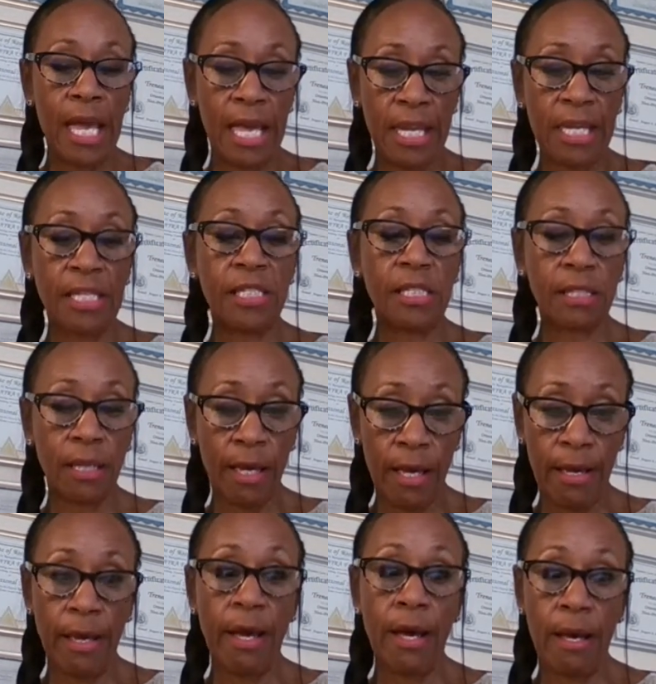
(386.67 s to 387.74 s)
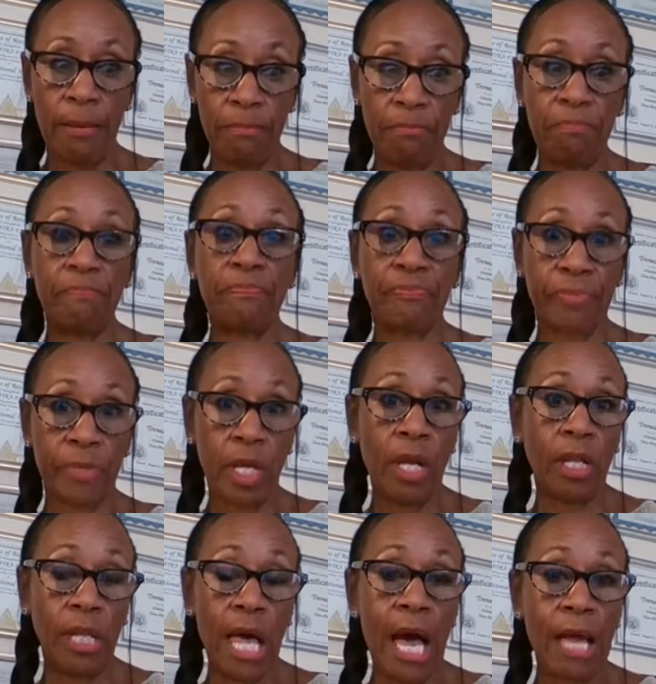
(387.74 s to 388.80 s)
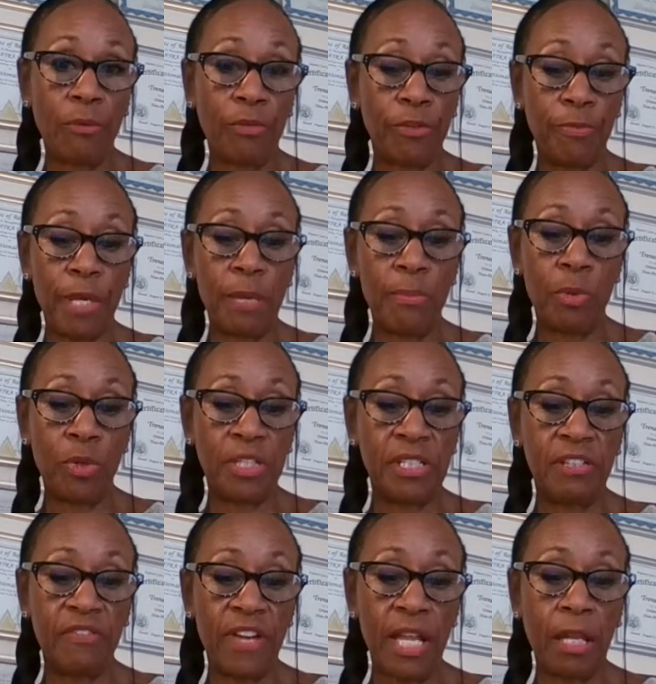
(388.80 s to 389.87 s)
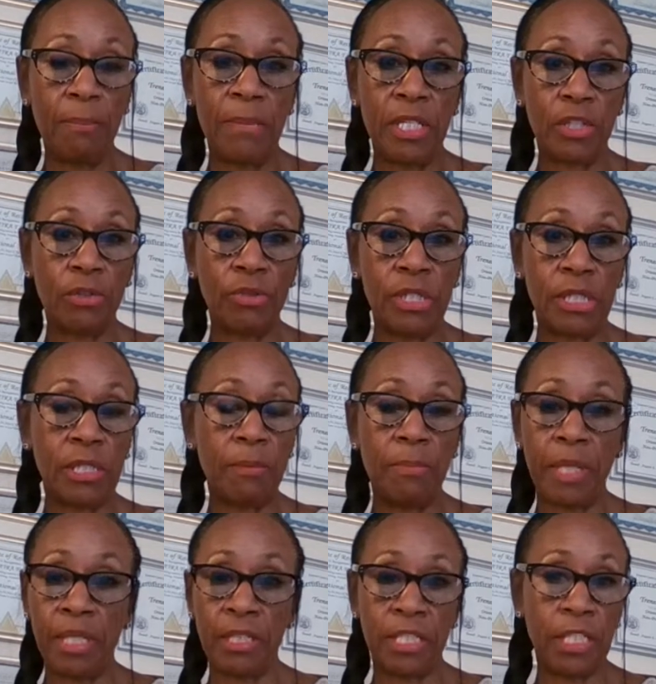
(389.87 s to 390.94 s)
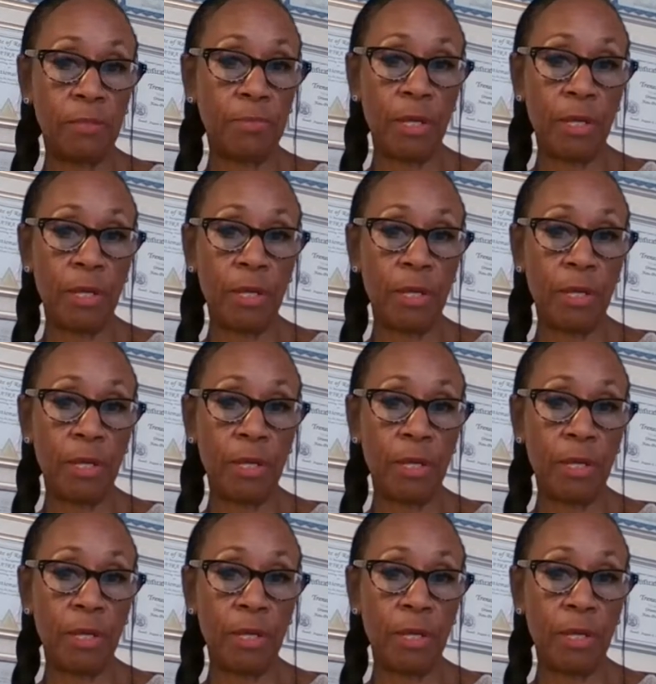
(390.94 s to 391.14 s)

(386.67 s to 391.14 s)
and it's a lot with people with developmental disabilities,